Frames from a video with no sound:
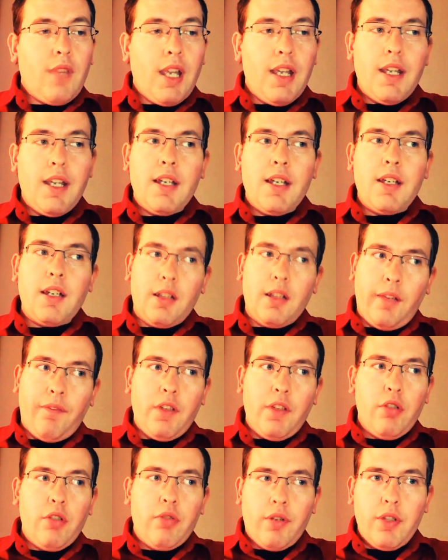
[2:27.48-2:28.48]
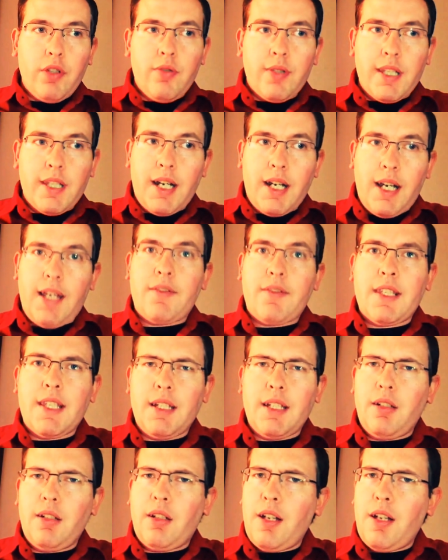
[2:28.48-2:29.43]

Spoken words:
and the few reviews that I have seen,